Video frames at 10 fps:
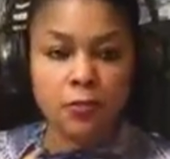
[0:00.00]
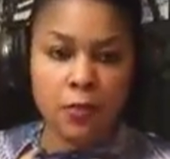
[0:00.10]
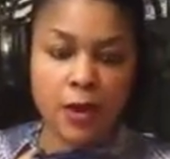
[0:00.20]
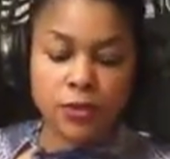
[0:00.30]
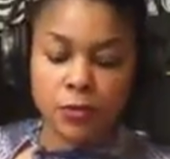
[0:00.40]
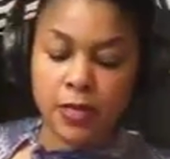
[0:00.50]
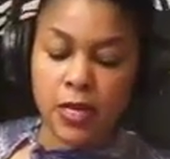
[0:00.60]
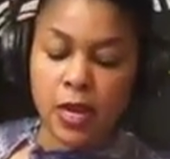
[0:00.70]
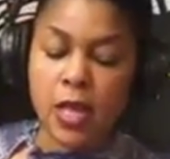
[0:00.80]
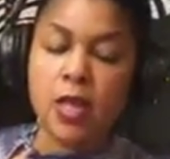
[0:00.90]
Marriage
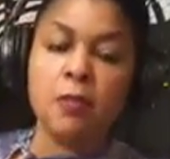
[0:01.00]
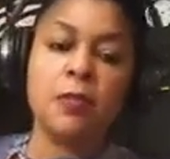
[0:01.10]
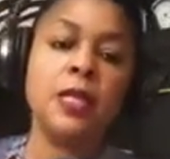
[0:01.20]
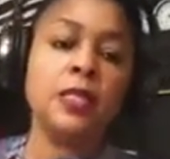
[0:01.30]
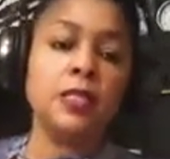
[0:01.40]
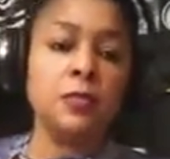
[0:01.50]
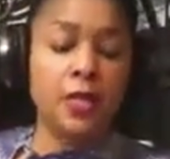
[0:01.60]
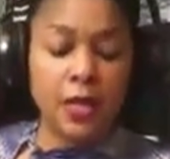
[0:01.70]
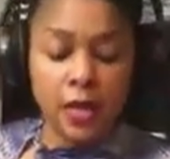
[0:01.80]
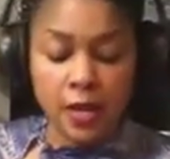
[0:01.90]
Monday. Meatless
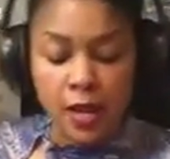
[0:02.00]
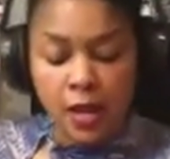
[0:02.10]
Monday.